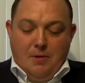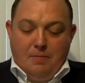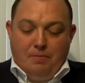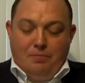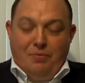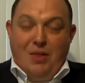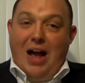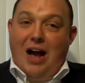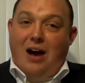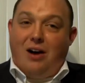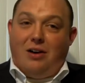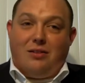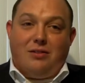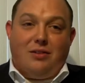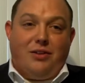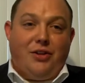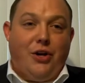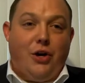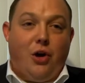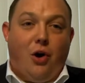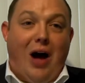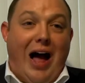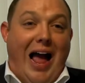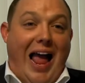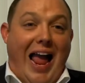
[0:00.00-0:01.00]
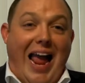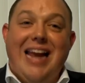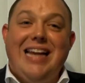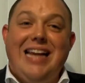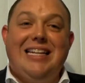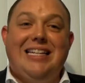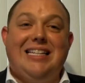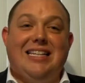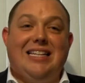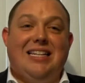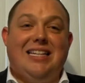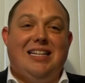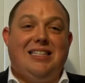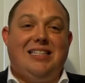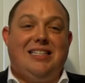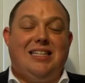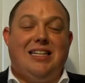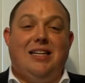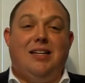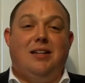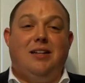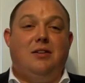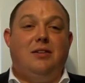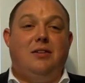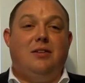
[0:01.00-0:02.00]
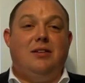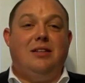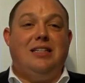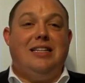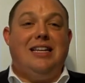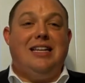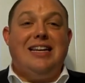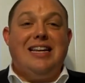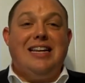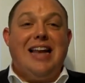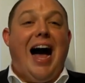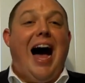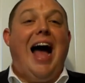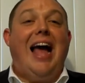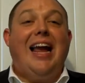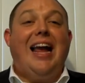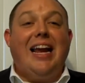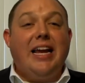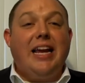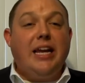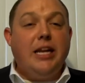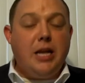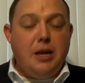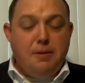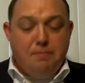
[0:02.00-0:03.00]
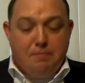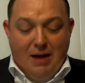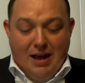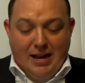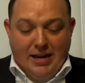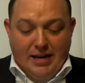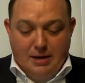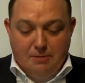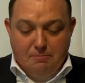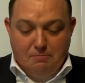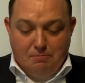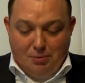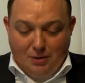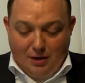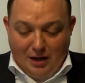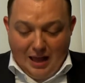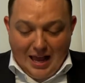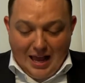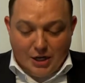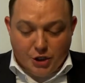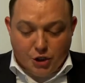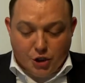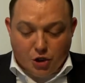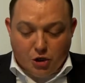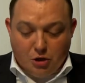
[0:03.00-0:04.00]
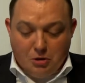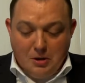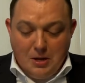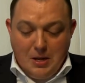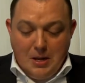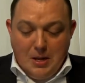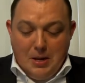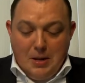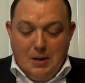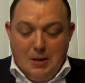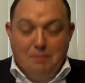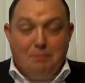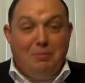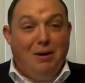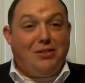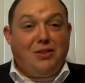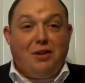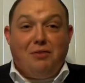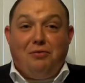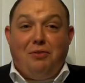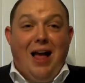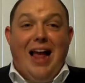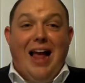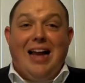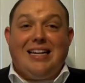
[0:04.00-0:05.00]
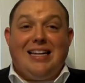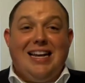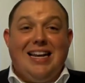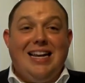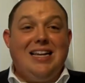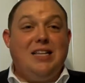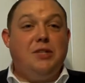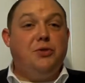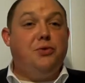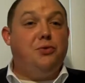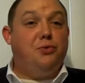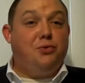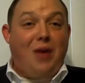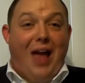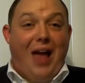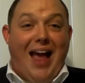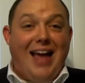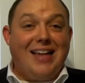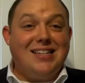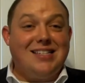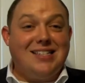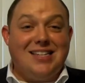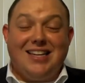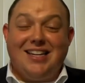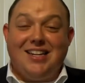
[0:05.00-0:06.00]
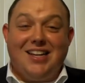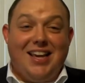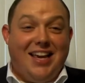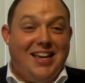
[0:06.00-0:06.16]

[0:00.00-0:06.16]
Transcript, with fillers: Now, you know, I hate to, to deny anybody pleasure, but the fact is, fasting